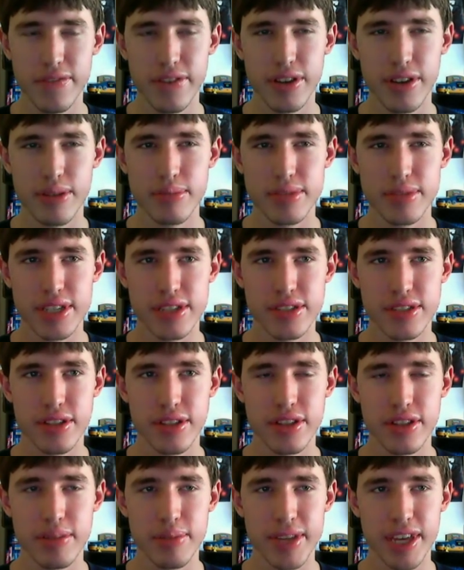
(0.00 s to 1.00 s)
films are
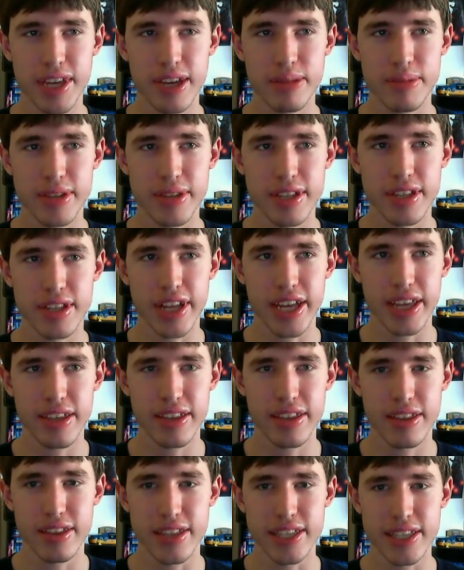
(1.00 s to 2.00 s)
slowly becoming like the